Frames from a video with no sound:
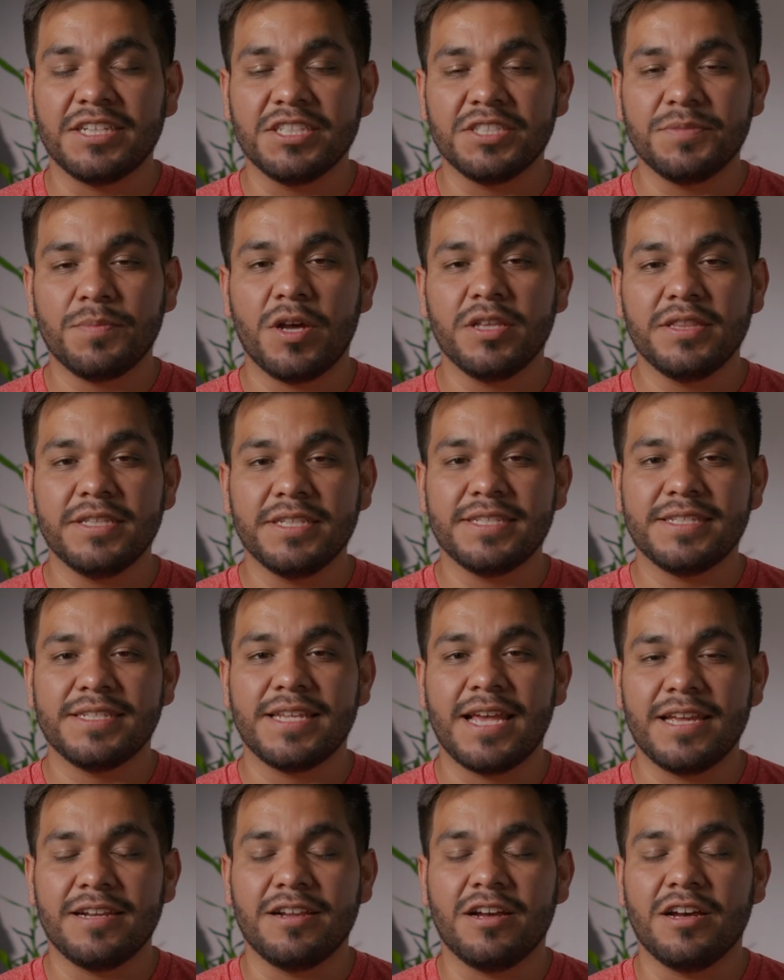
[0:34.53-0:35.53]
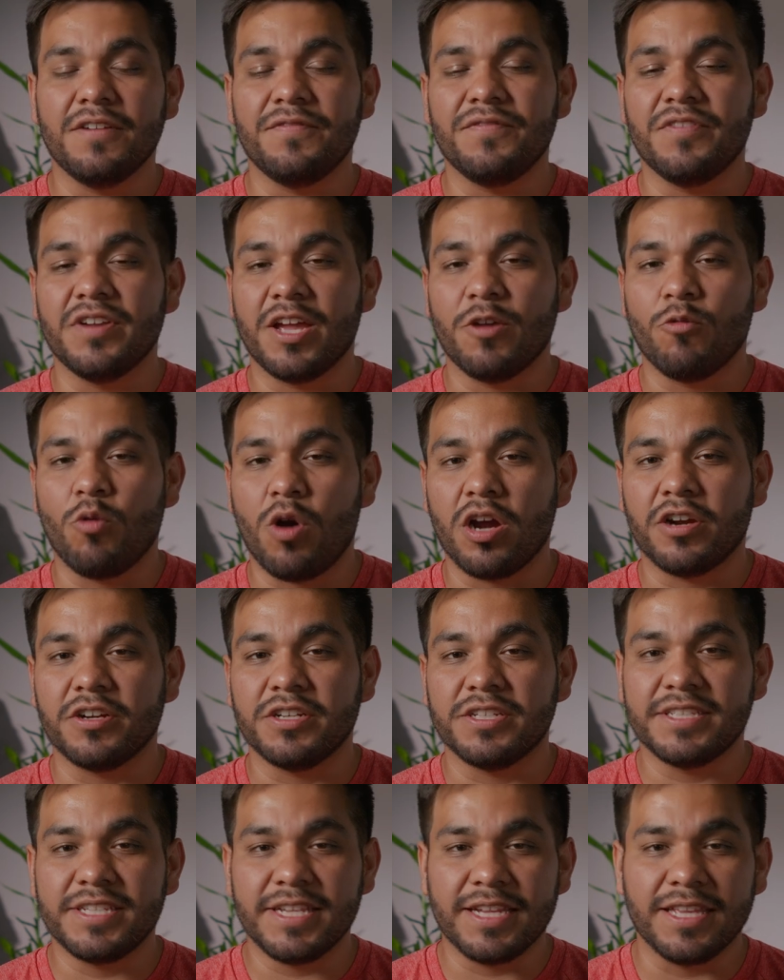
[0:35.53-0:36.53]
just bought this set of Nightwalker
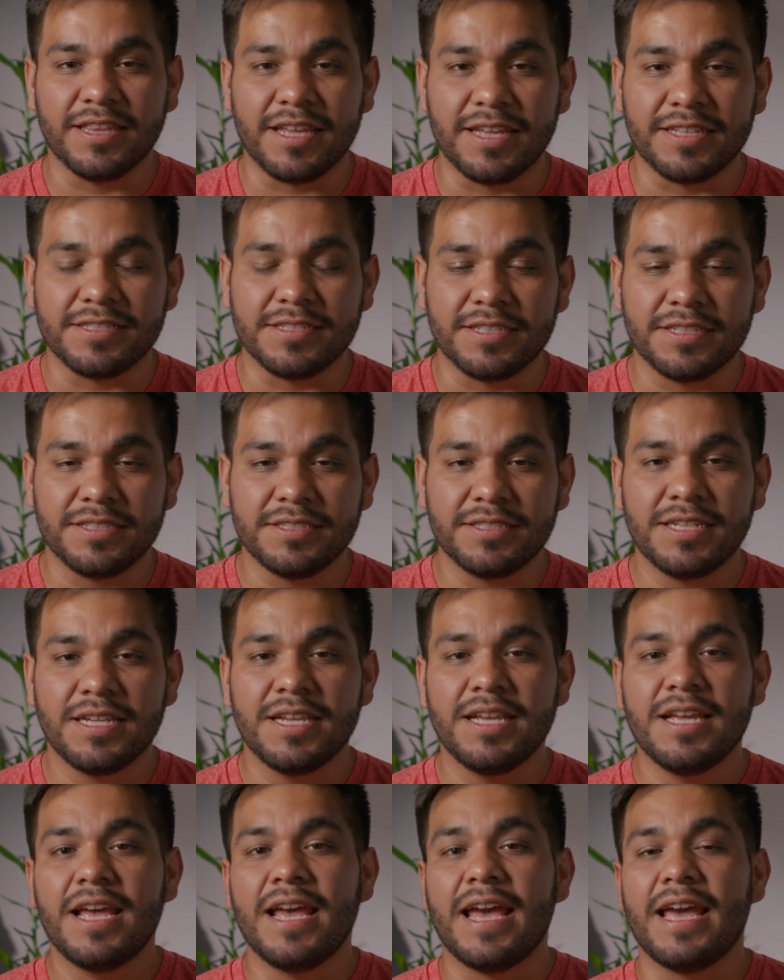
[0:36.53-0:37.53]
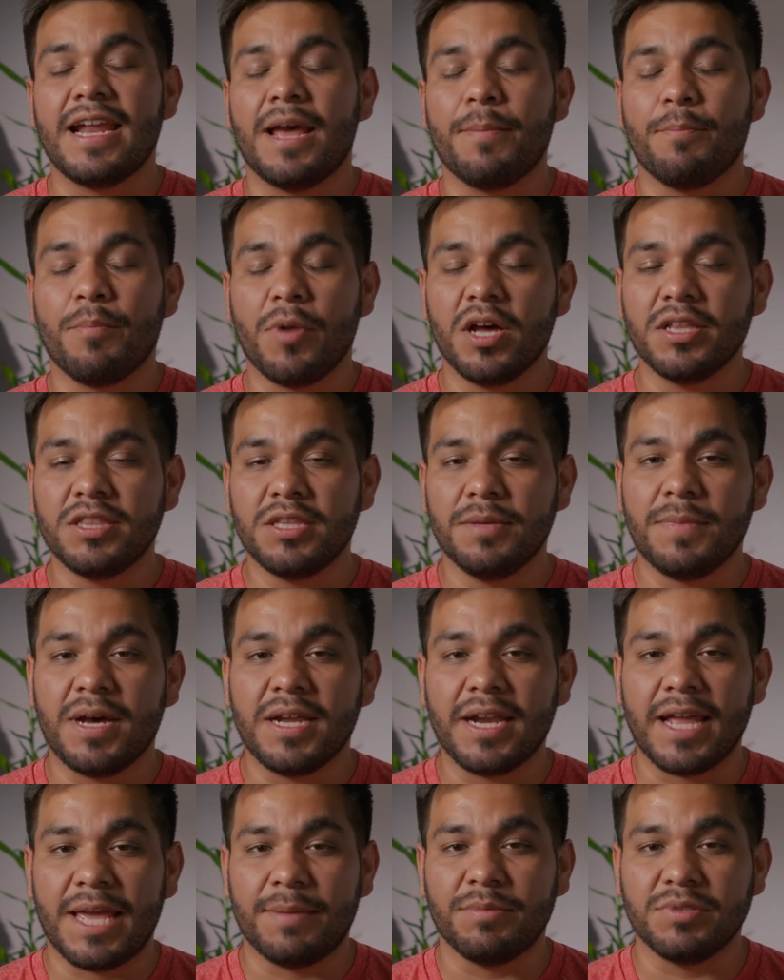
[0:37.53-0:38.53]
Cine lenses, and I bought them
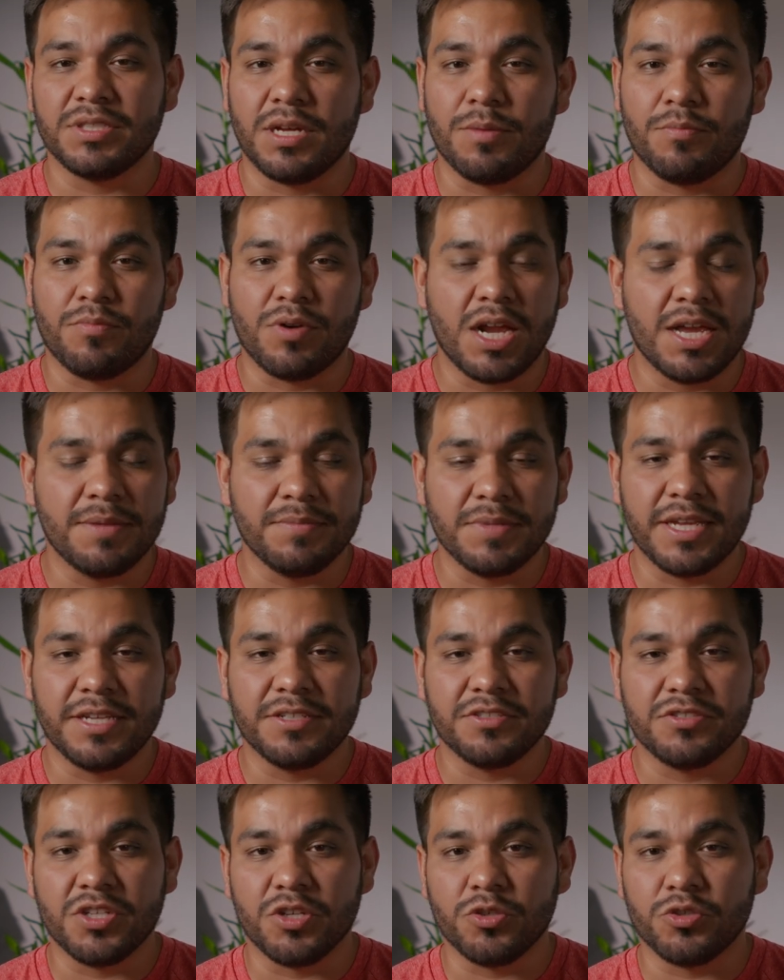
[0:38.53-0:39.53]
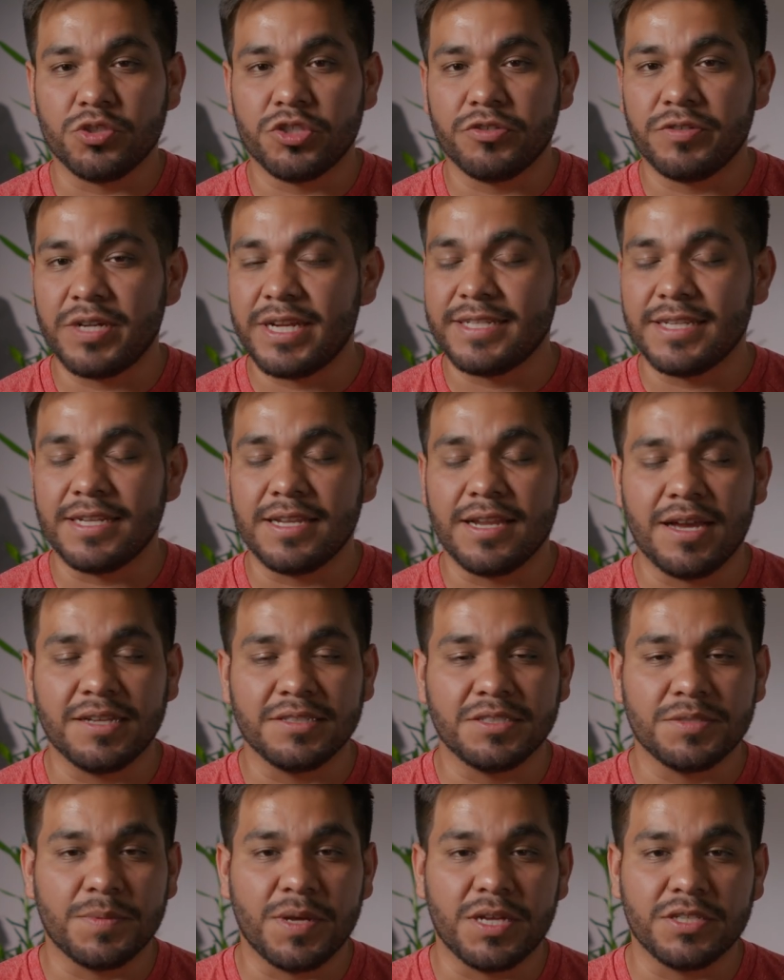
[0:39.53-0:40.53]
on Amazon Prime Day, so Sirui did
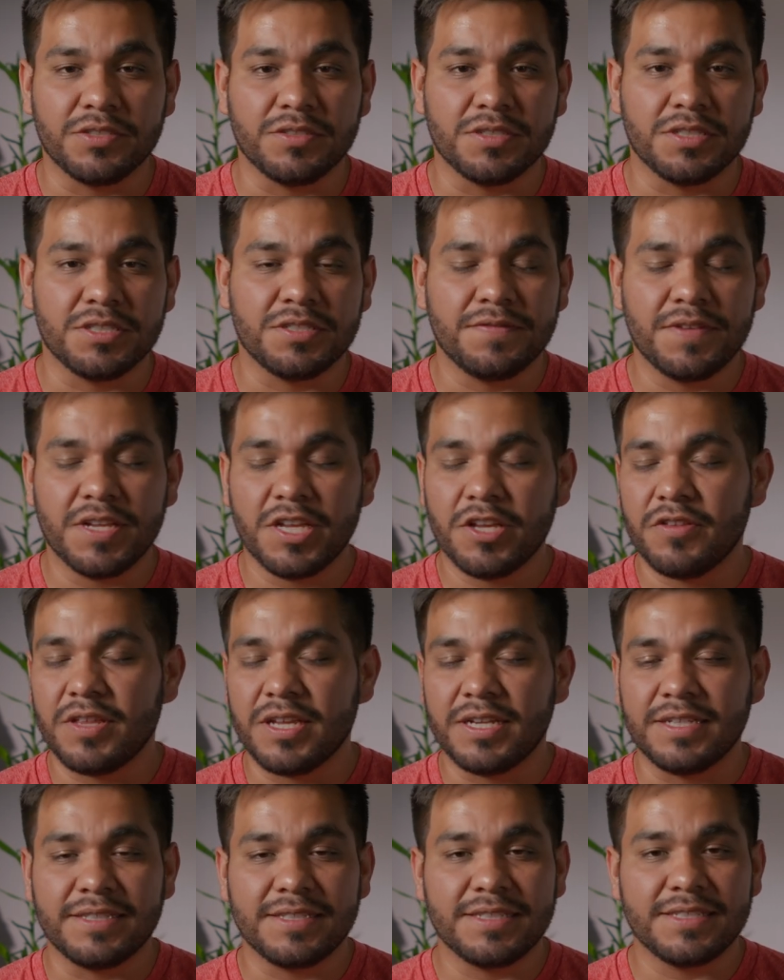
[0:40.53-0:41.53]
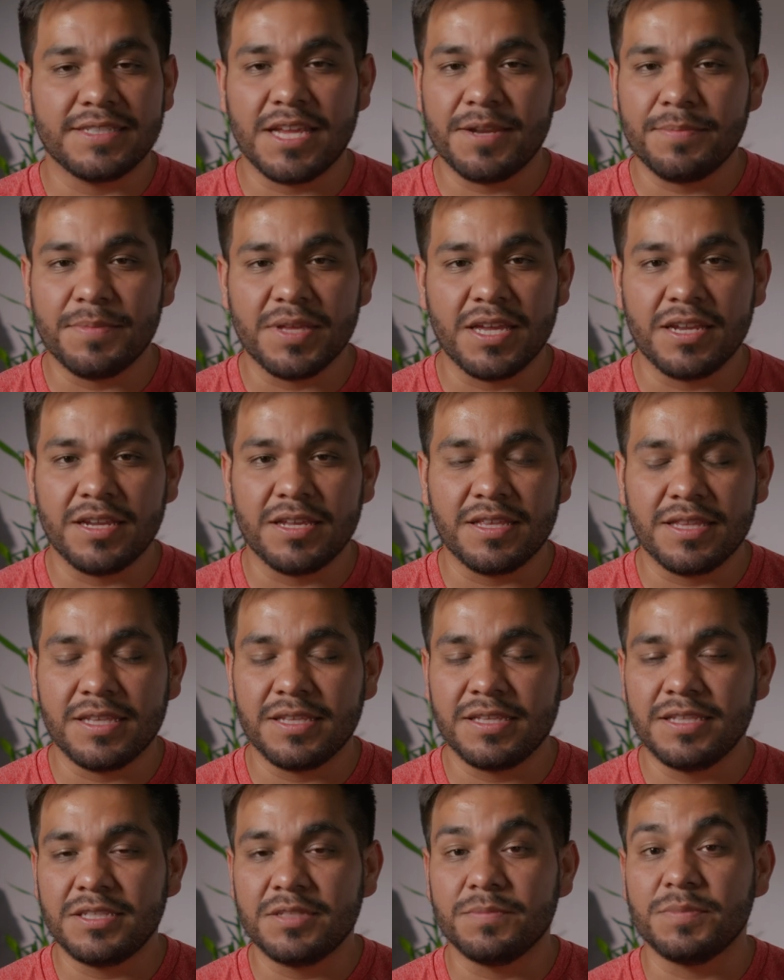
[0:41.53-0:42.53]
not sponsor this video. They didn't send me any of
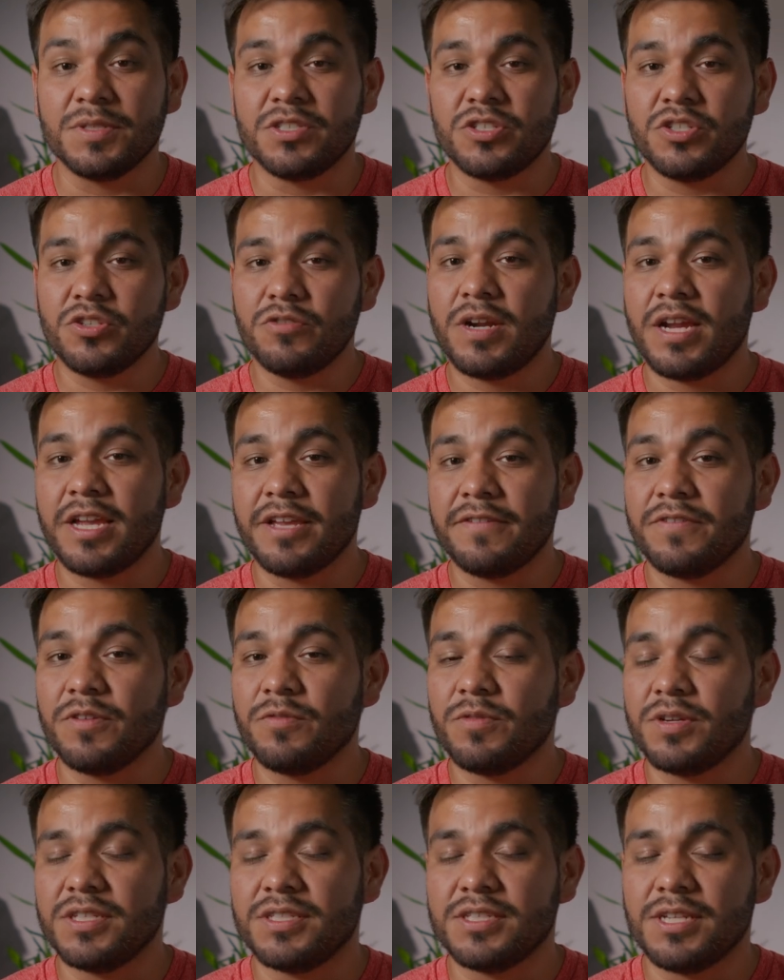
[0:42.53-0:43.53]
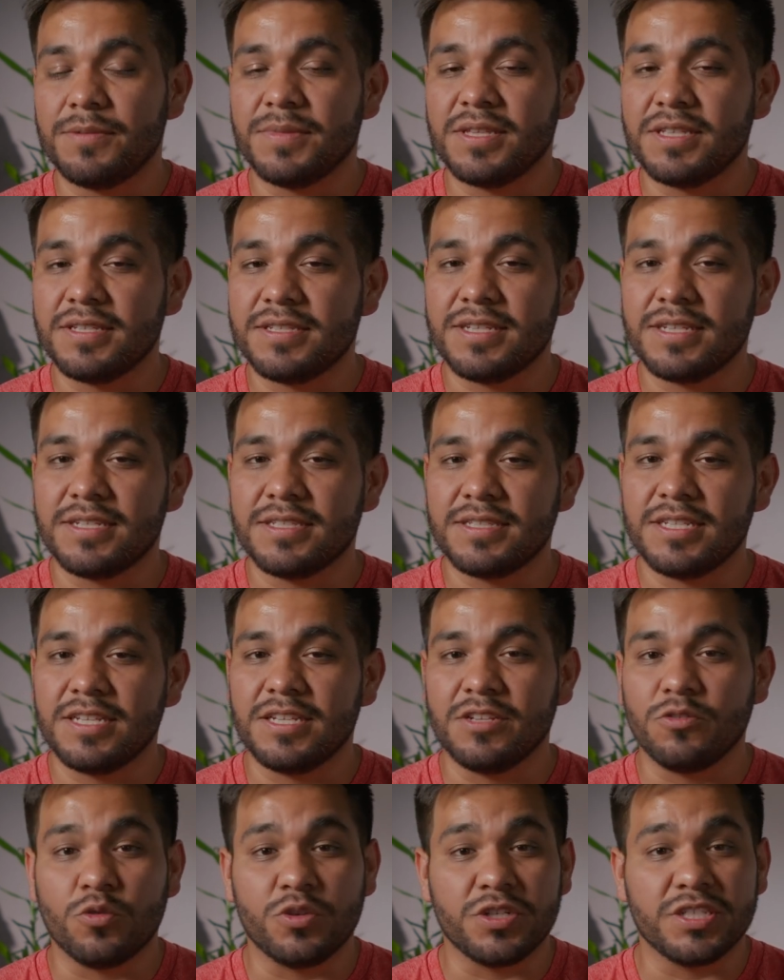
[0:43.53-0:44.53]
these, but Sirui, if you want to send me the
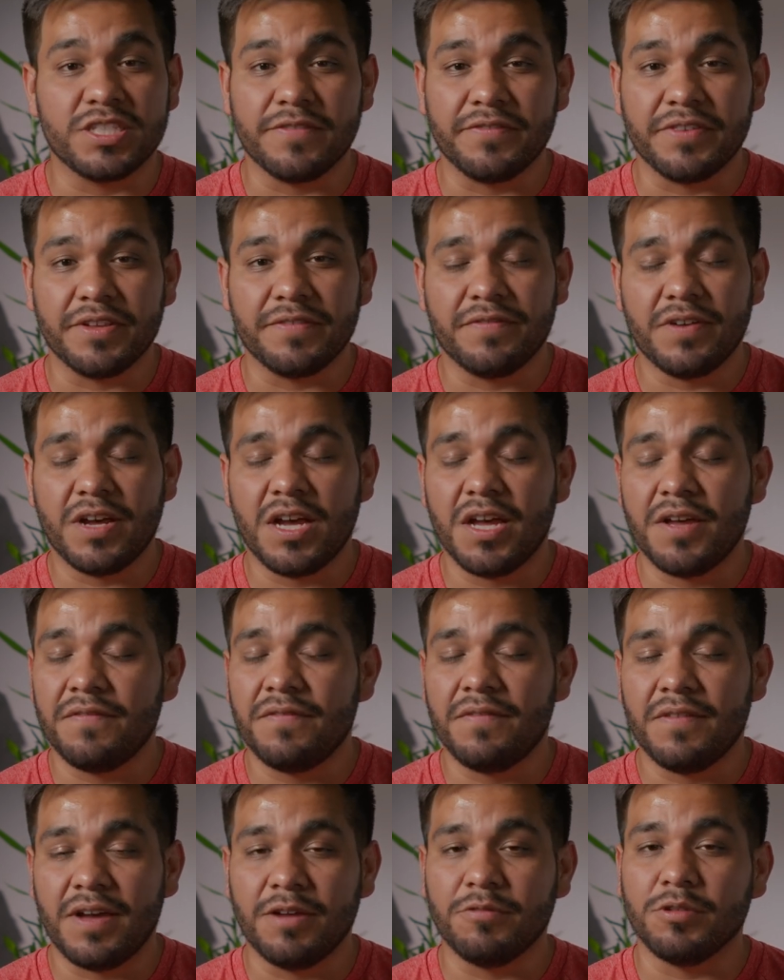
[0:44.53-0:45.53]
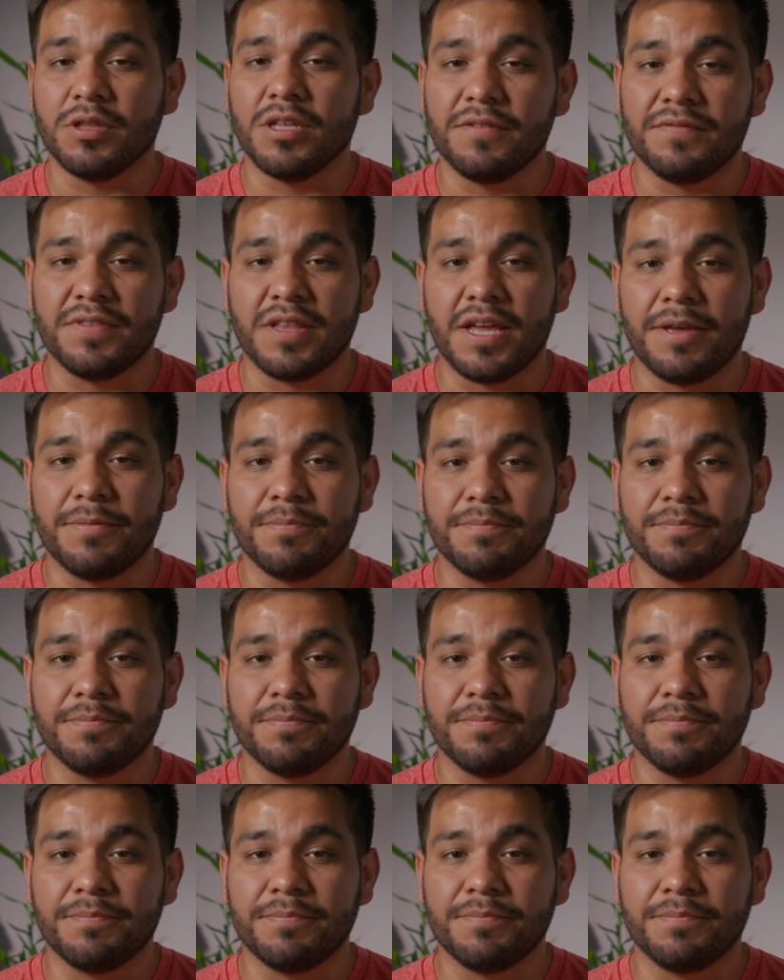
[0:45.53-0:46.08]
16 or 75, I would love that.